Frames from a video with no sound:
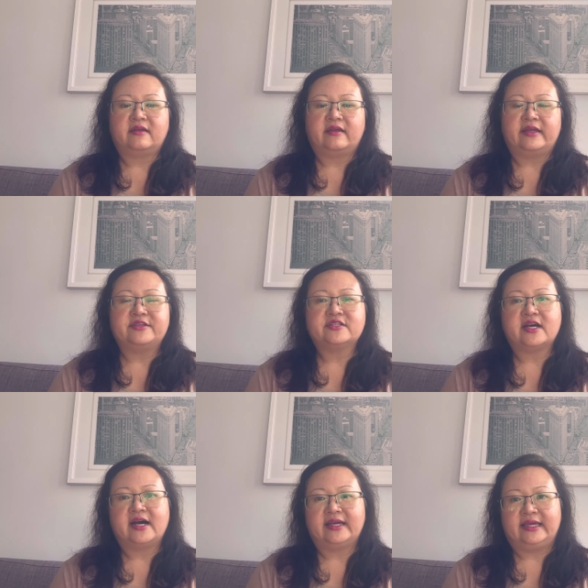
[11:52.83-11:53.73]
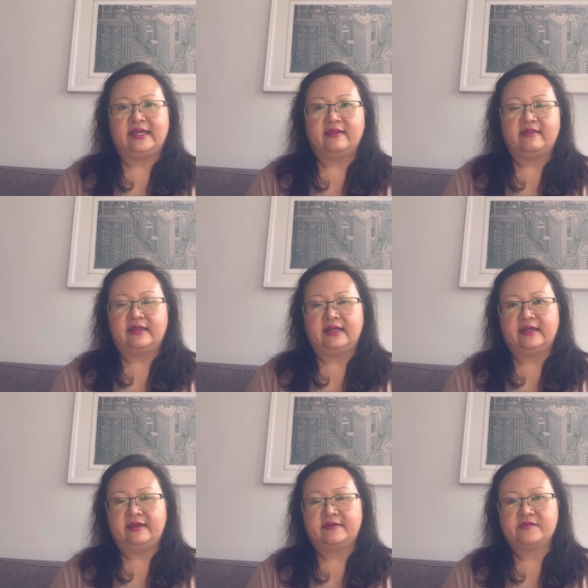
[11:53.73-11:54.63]
in Changi,
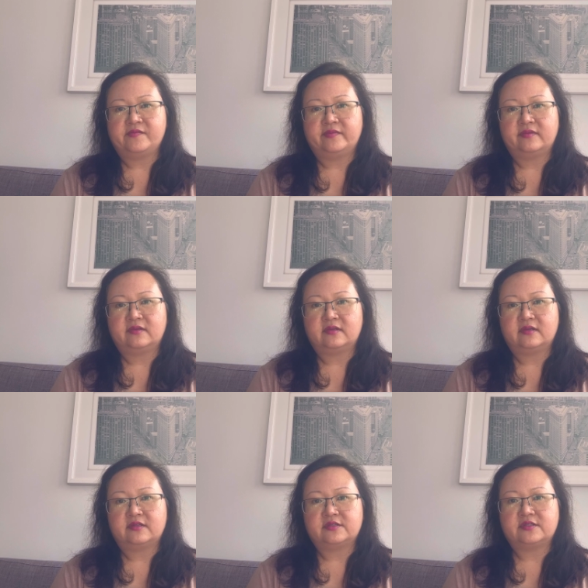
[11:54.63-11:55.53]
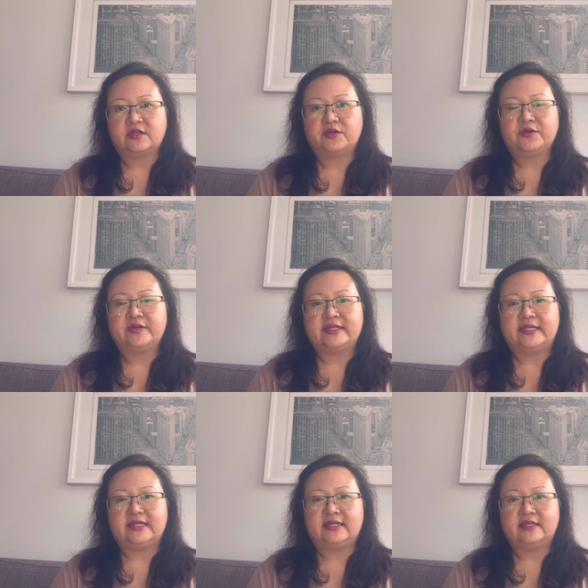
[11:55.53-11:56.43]
the
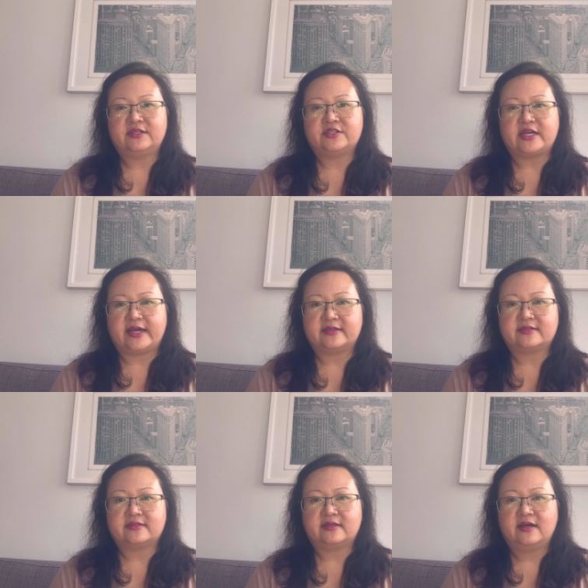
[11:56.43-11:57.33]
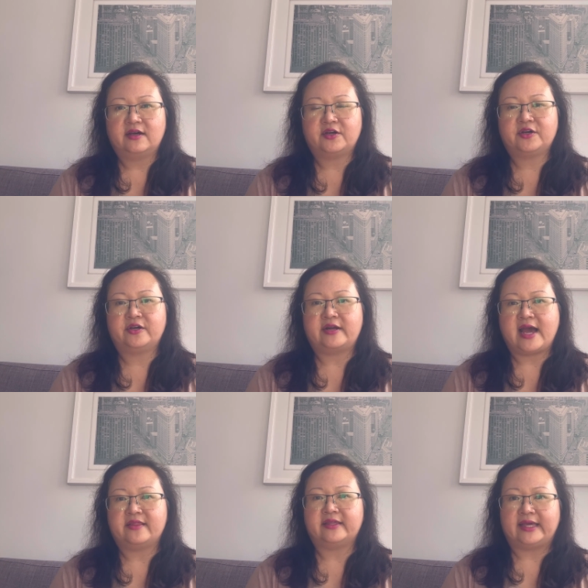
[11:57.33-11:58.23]
security checks occur
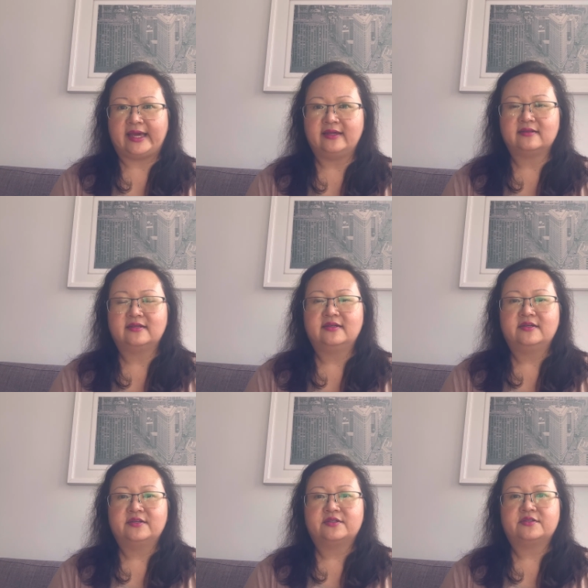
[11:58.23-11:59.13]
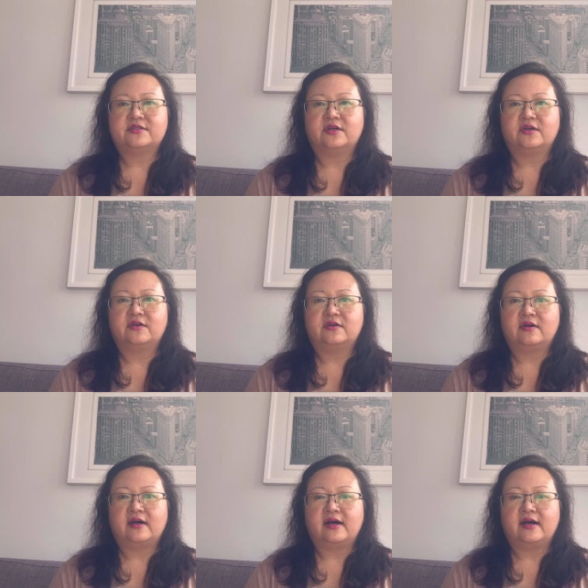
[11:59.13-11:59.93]
at the gate, so